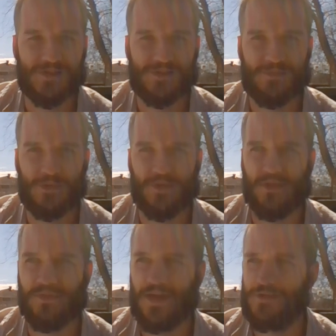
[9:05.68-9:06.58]
It's about
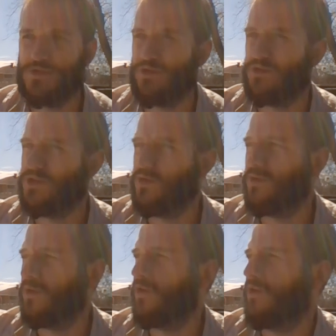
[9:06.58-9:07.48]
10,000 or so.
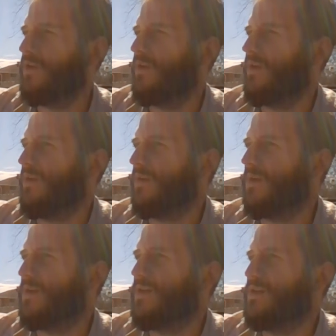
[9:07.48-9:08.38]

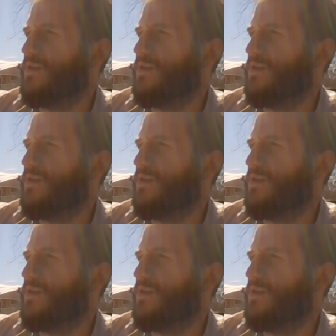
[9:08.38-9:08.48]
Uh,